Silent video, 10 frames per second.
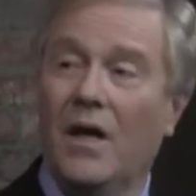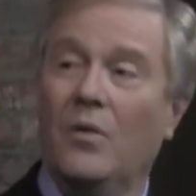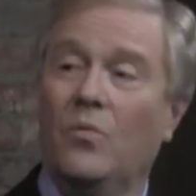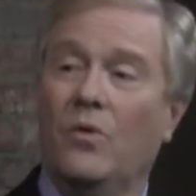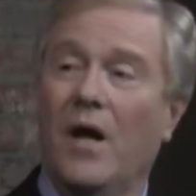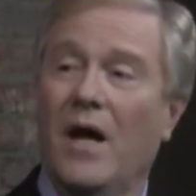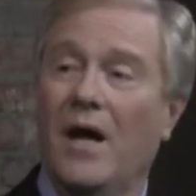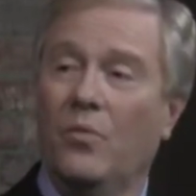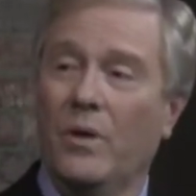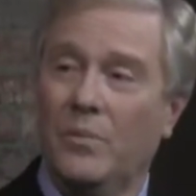
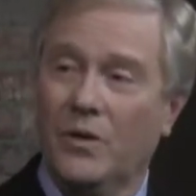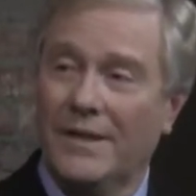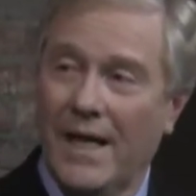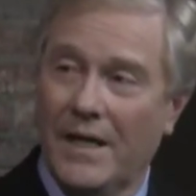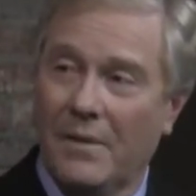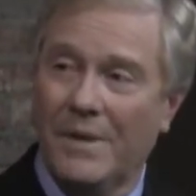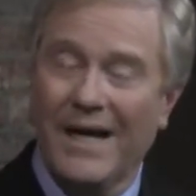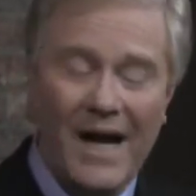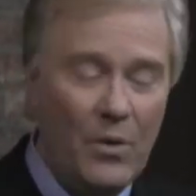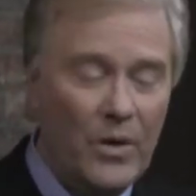and we put that up, but
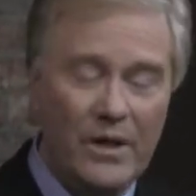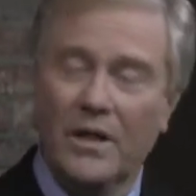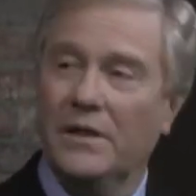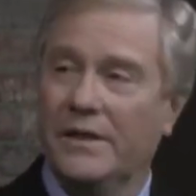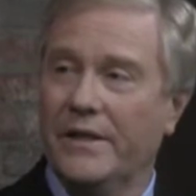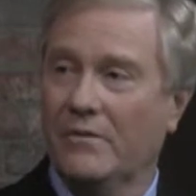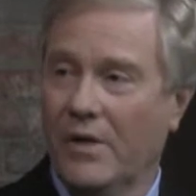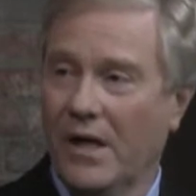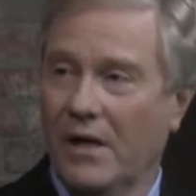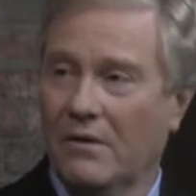I went hunting
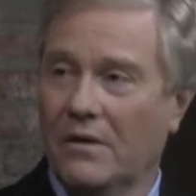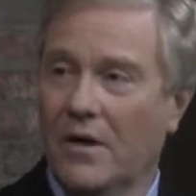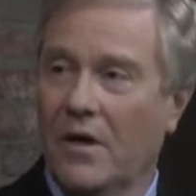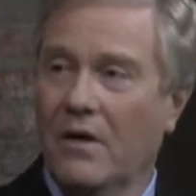around